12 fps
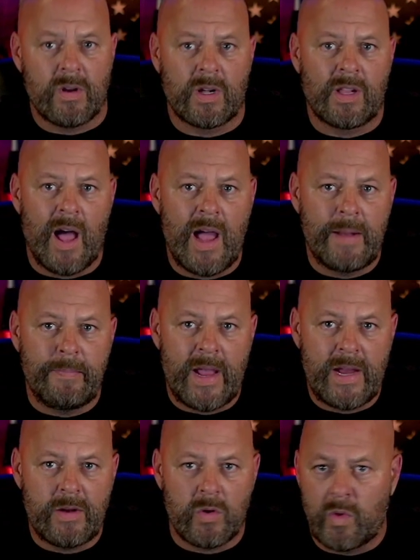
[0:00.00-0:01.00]
or a glide
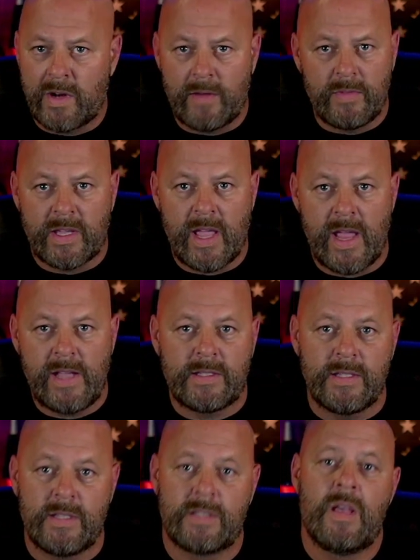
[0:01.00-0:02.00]
bait or whatever the
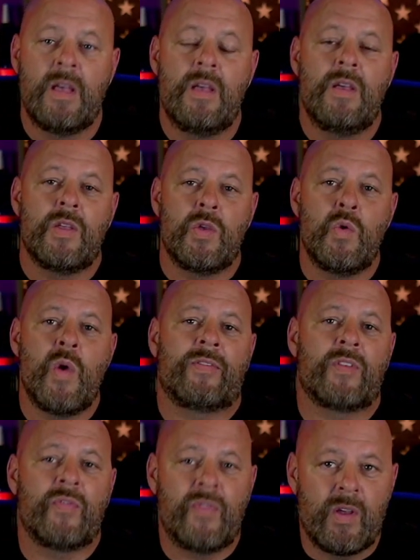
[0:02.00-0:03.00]
case is, you
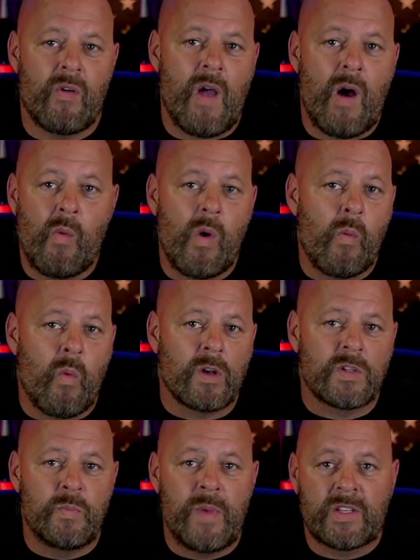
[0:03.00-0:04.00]
have to figure out what
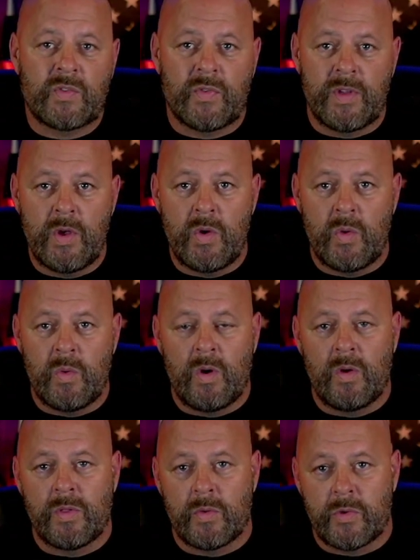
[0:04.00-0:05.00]
works best for you
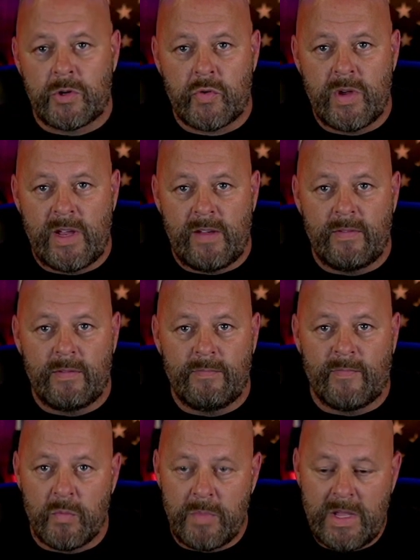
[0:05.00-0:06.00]
on the retrieve.
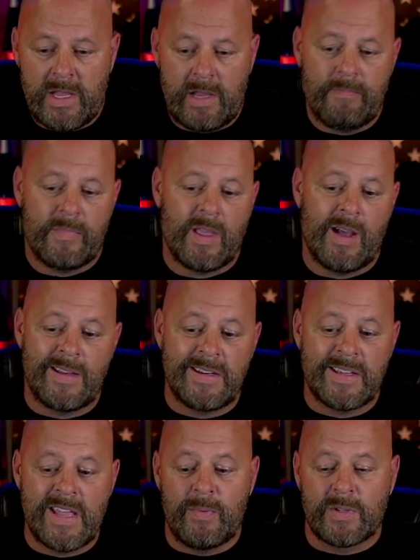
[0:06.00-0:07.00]
For me, I like
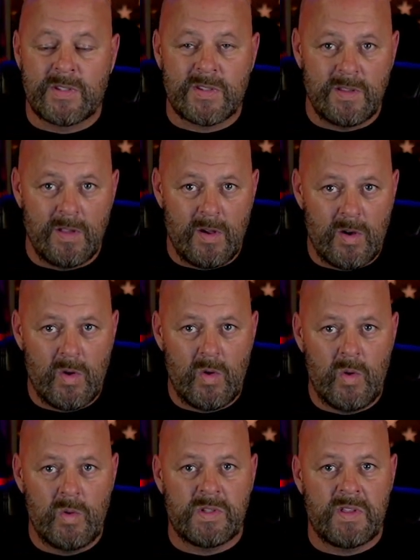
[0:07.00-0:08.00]
to keep a
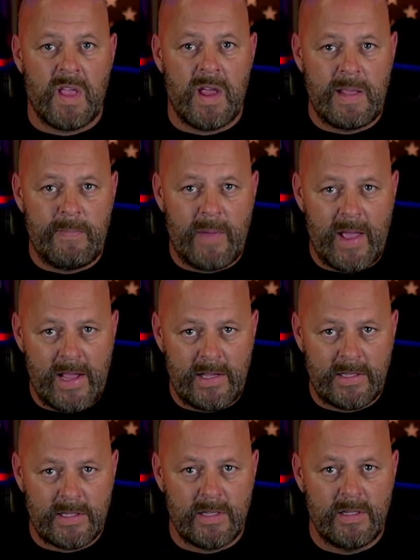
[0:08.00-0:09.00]
slow, steady
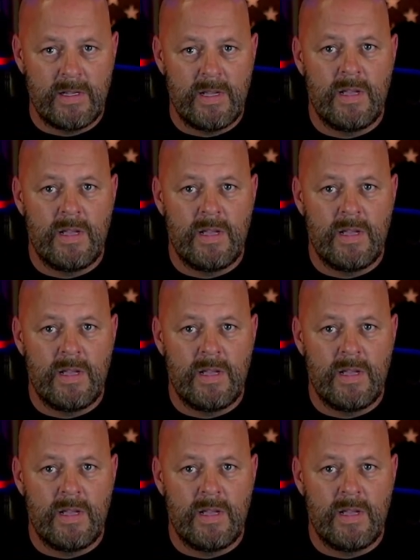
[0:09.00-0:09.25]
pace,